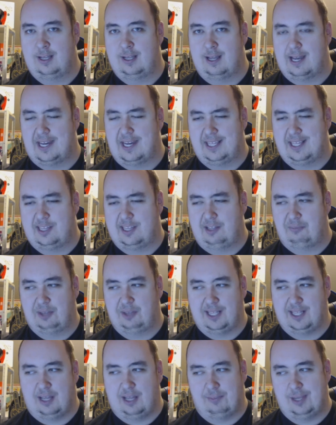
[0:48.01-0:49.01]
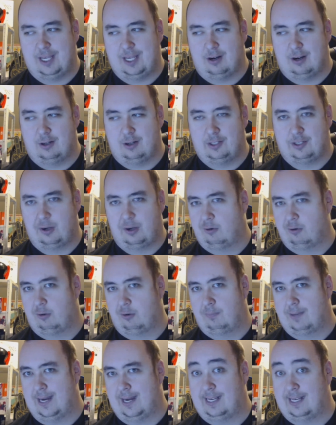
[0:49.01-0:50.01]
It seems like that'll make it hard to Google,
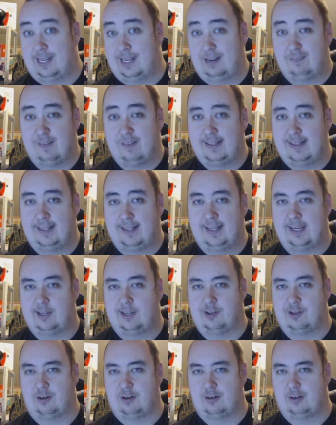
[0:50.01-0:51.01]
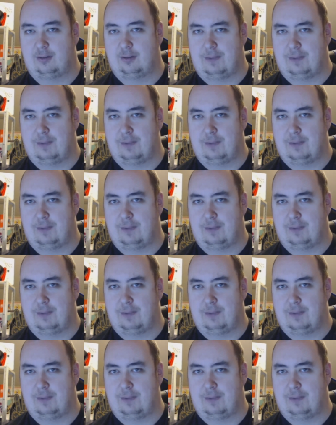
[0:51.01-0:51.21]
but I did find the Kickstarter